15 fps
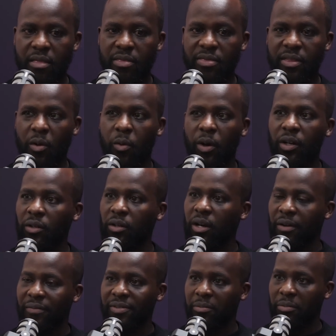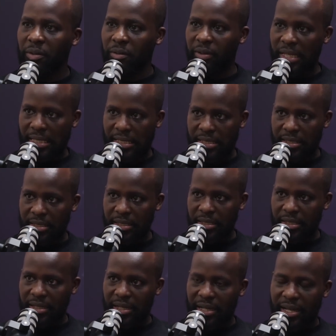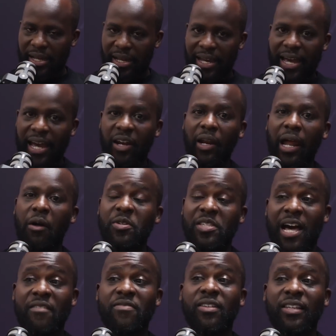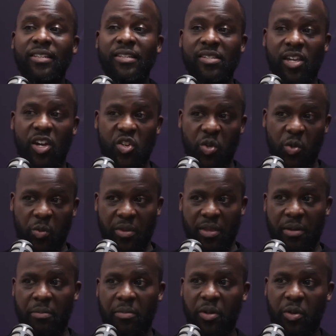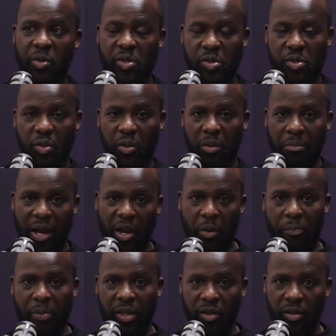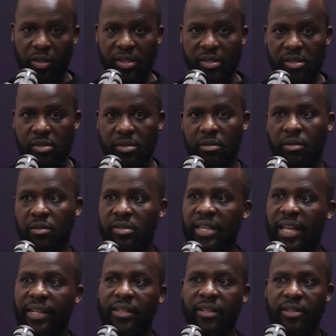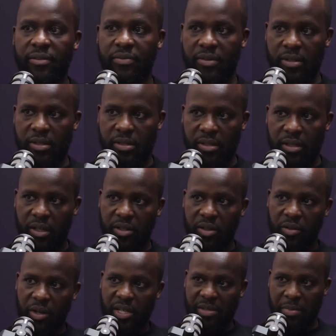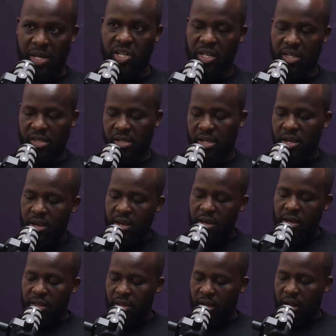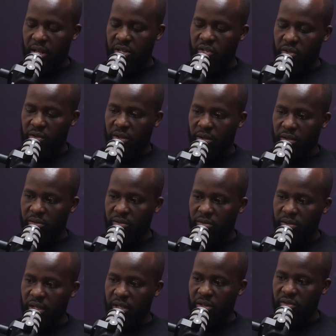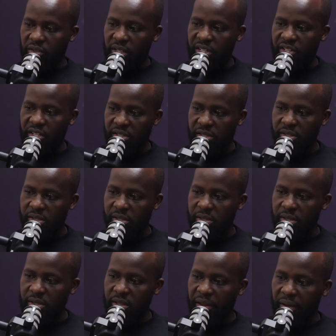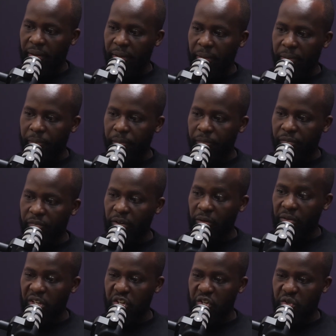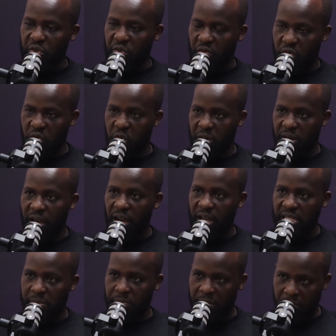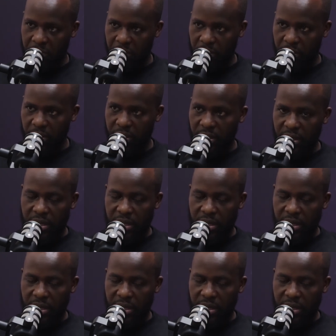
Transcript: they were not comfortable with it. And I was having the discussion with them because, my opinion is, slightly different. And, as much as the cultural and religious foundations of who we are as people